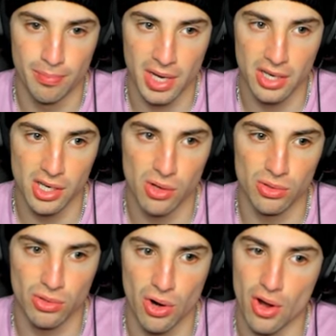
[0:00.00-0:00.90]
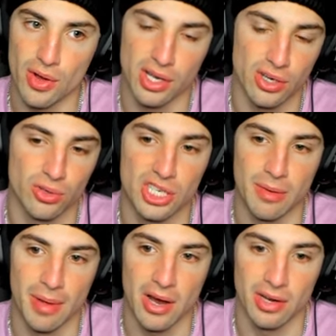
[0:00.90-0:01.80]
I could go Lucario, I could go
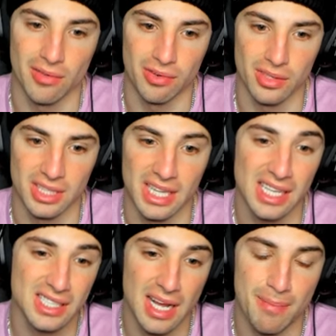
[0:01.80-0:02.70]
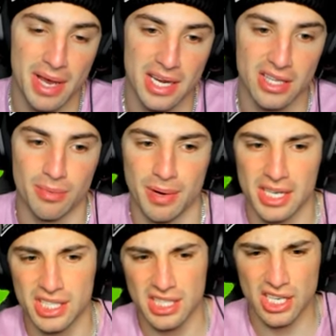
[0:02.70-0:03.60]
Chien-Pao here for the lead. That's not bad either, but I
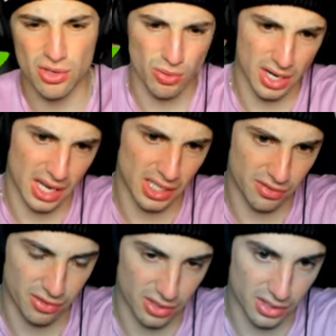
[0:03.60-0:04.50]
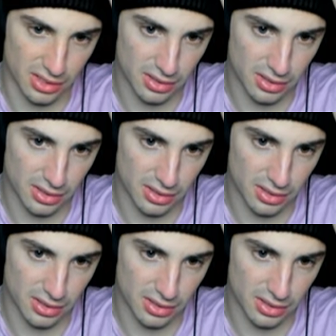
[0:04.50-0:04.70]
just like Tornadus for the lead.